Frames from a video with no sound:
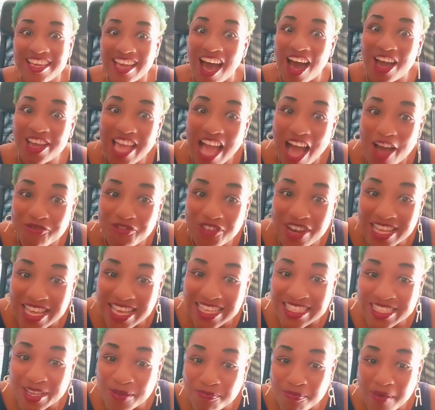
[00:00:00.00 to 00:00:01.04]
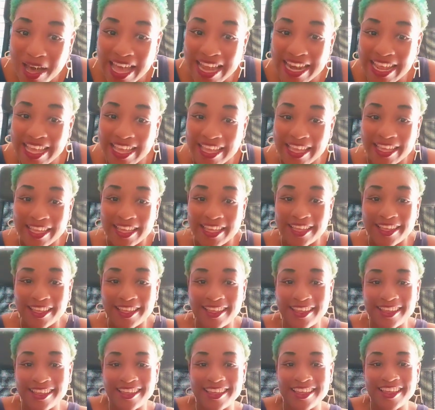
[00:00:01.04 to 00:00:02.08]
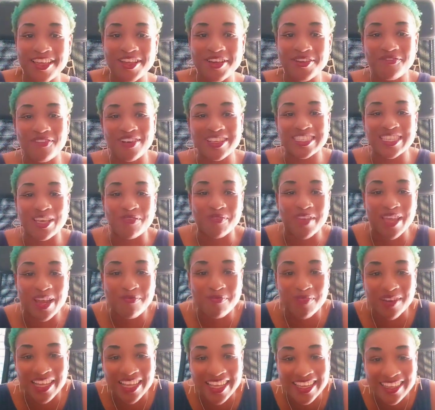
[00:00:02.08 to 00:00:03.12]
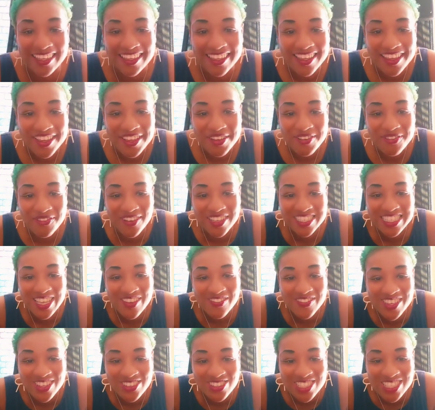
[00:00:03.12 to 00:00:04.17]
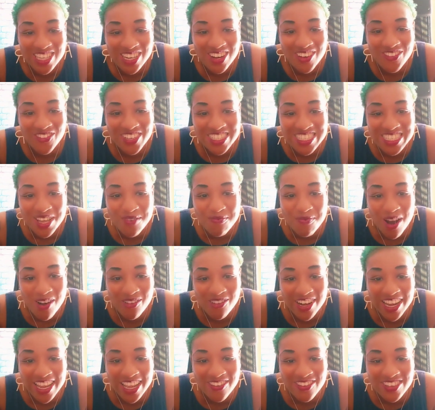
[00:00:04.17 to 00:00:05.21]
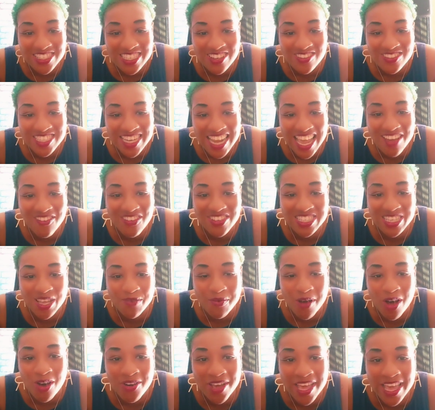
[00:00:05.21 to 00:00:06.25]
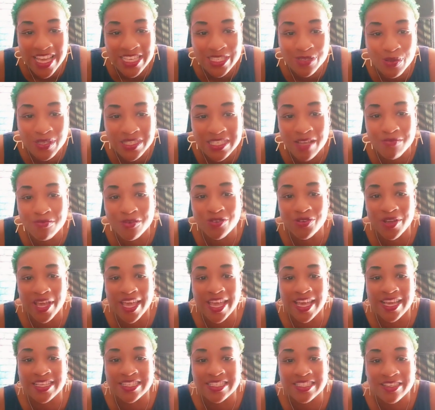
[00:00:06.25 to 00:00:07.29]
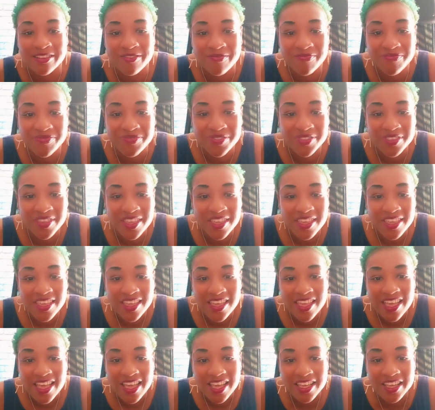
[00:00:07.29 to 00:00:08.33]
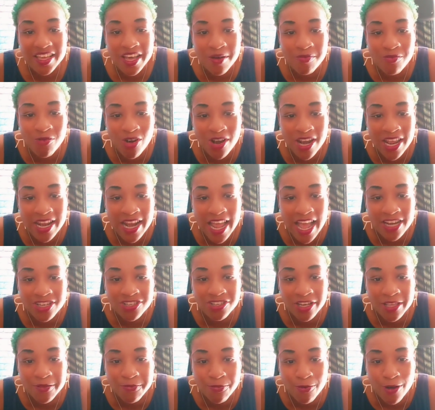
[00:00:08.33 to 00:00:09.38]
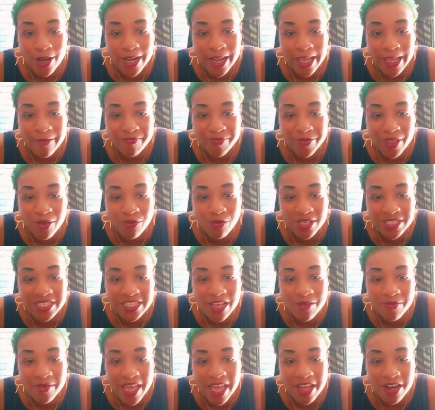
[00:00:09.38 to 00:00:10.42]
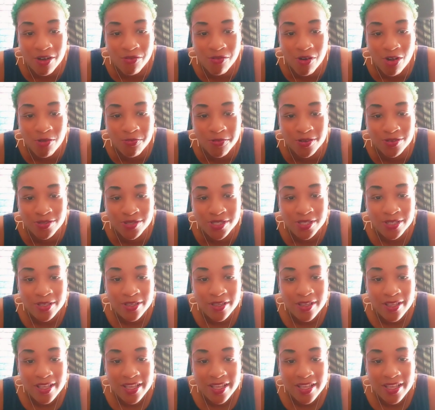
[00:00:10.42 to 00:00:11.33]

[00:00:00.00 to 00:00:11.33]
Y'all, y'all finna get some money. What's up, Kimberly? What's up, user? What's up, Maureen? What's up, Jay? What's up, old heads? What's up, new heads? Good morning, naturally pretty. What's up, Anna Robles?